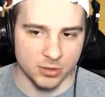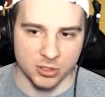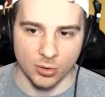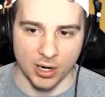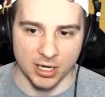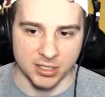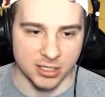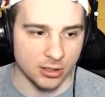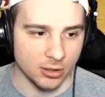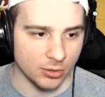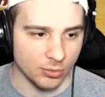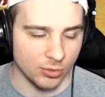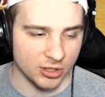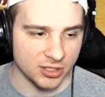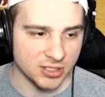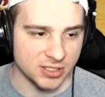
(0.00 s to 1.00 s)
do I deal
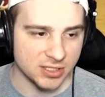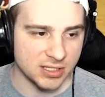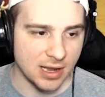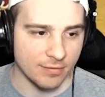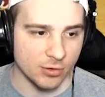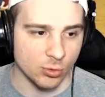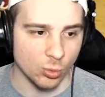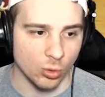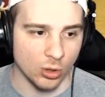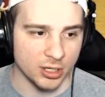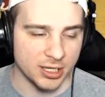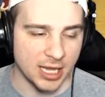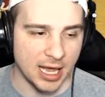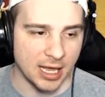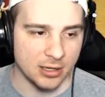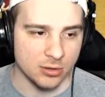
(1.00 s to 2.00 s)
with a 7-1
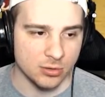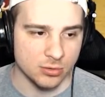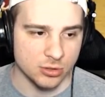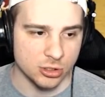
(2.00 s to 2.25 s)
guy who's